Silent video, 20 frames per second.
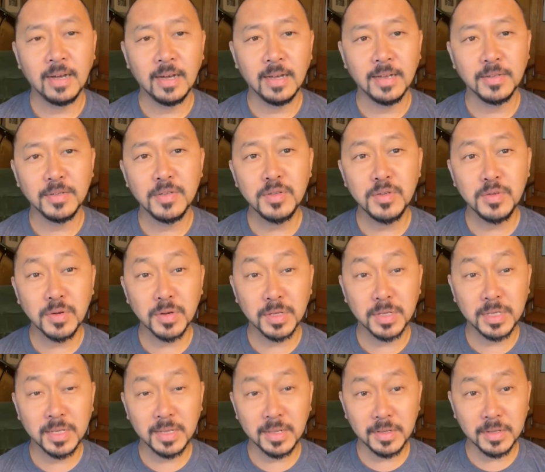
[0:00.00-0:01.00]
New York
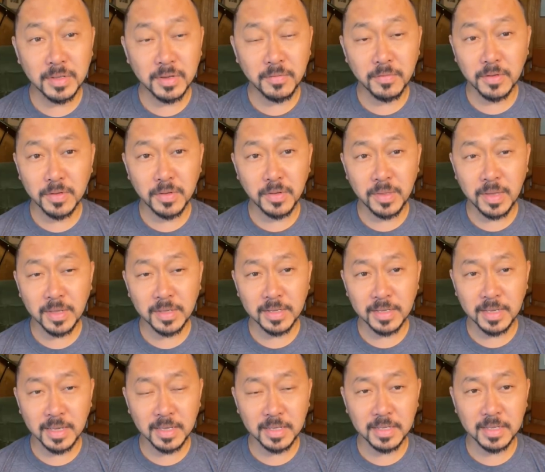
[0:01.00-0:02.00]
City is over 2,000
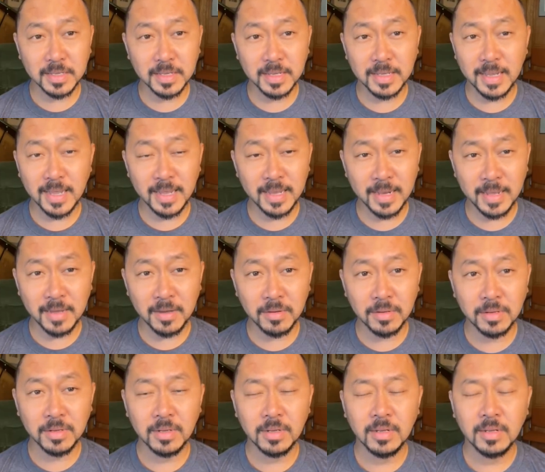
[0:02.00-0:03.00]
cases a day
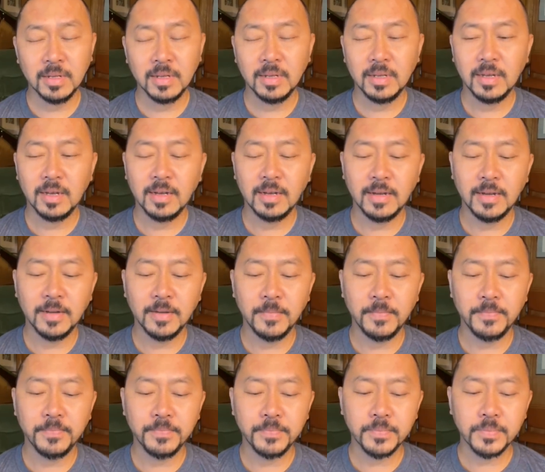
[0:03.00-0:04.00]
now.
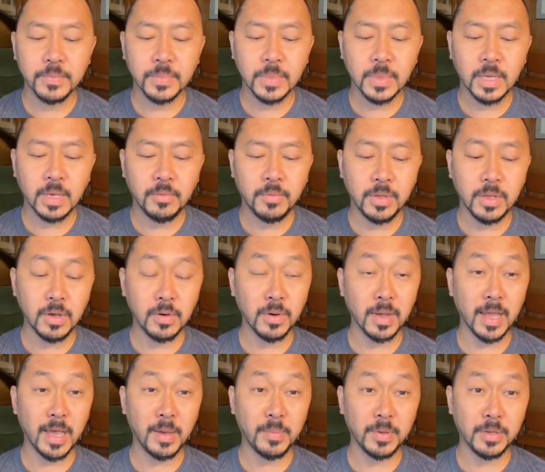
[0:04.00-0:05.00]
And we know
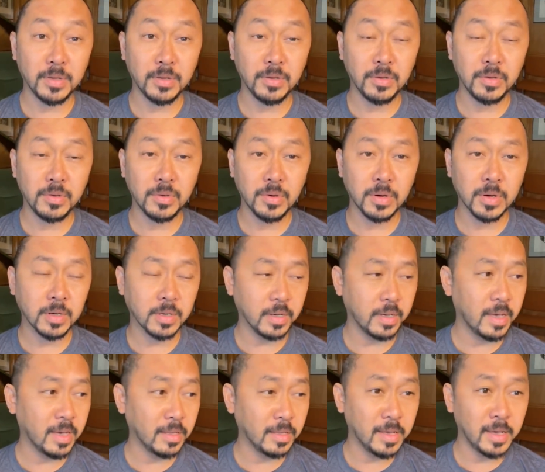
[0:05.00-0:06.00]
what happened in New York.
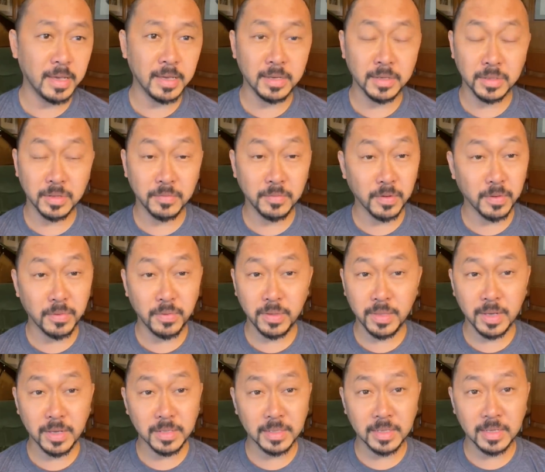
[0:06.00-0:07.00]
LA is over
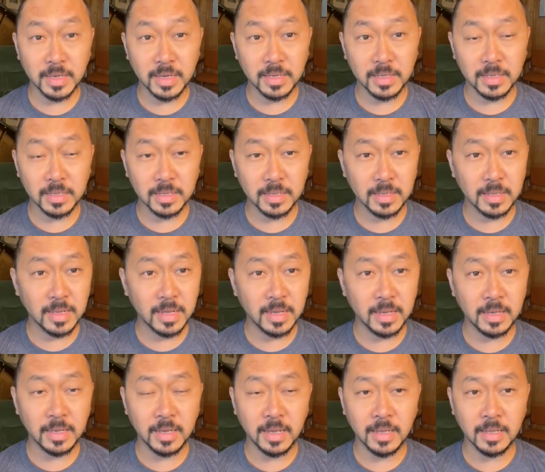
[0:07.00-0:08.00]
3,000 cases a
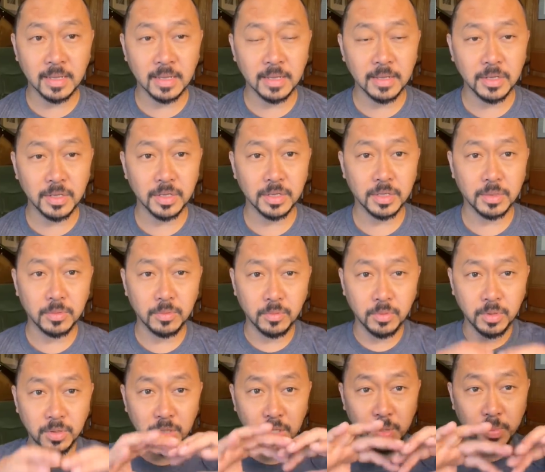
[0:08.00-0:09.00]
day, and it's just
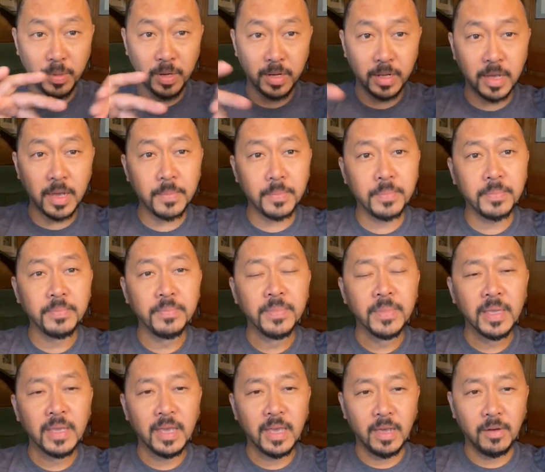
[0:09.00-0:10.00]
really spreading up.
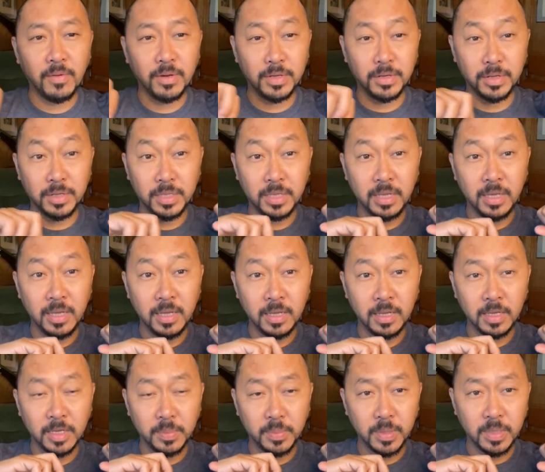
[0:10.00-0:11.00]
And what you're seeing
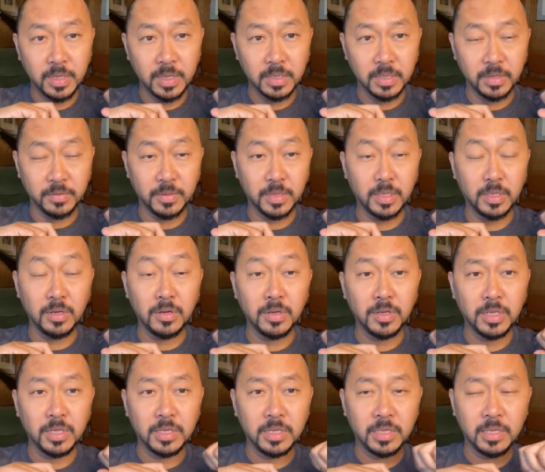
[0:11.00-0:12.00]
is, because of
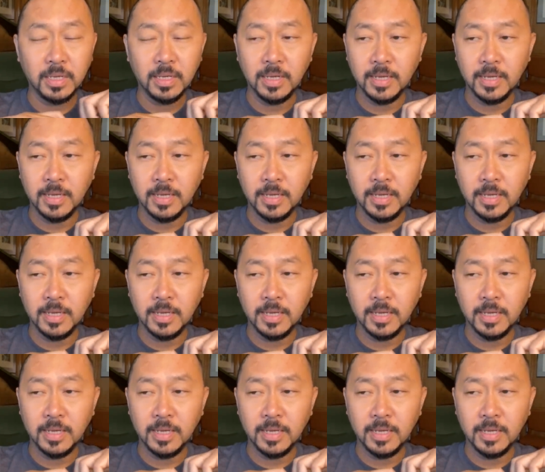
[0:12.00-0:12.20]
Sturgis,